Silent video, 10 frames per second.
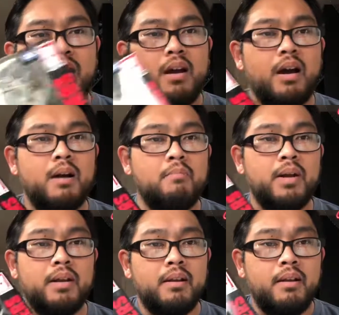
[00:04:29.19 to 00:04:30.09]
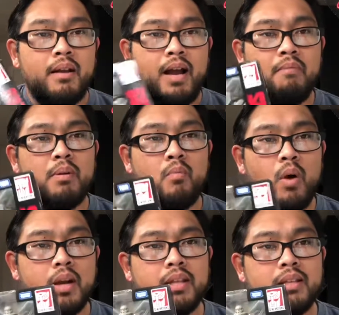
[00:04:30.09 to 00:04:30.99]
But I've been
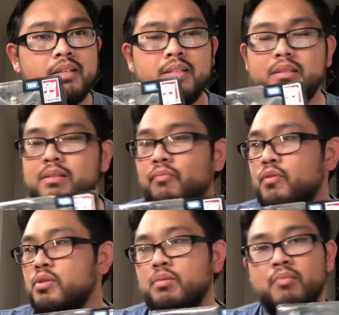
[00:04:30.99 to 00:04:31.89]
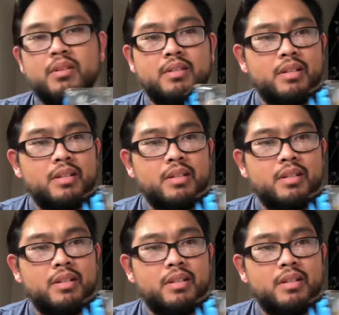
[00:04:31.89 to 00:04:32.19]
wanting this for some reason.